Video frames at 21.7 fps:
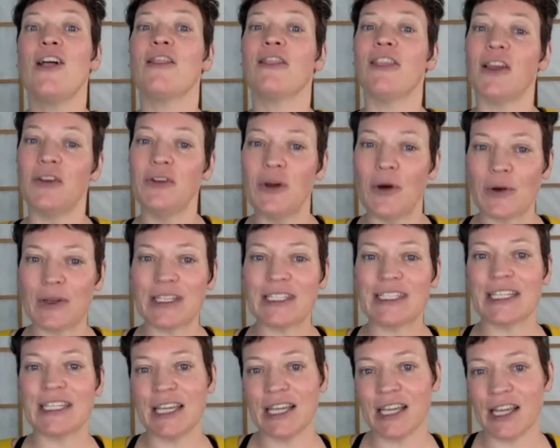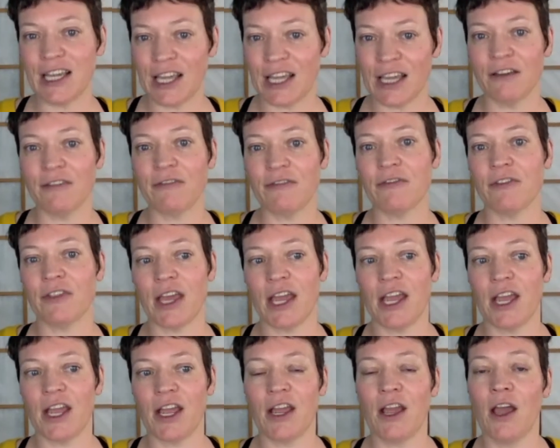like noticing if
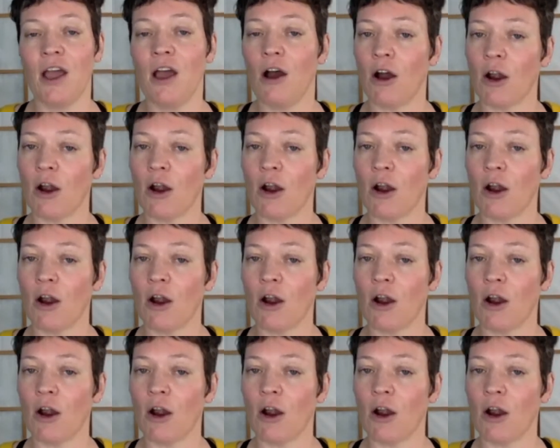they